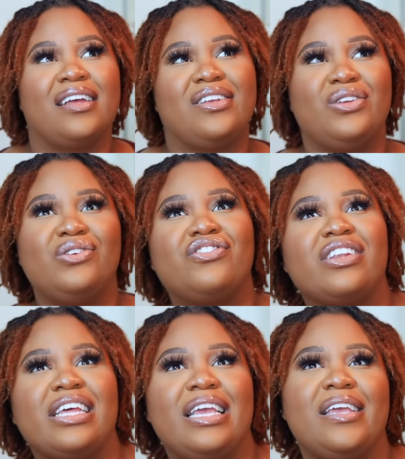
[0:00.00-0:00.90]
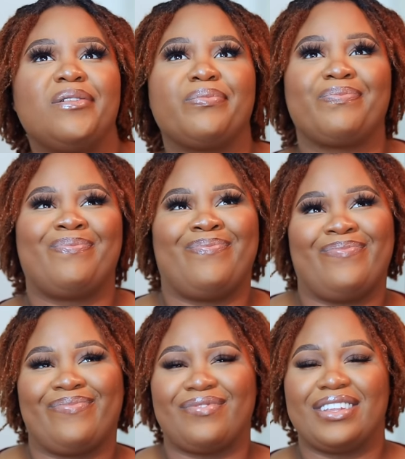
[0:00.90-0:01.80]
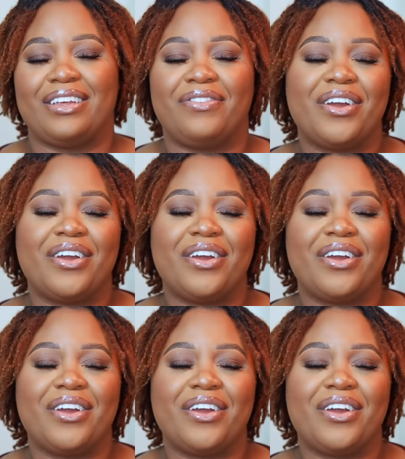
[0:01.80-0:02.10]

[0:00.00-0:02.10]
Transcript: usually mm-hmm,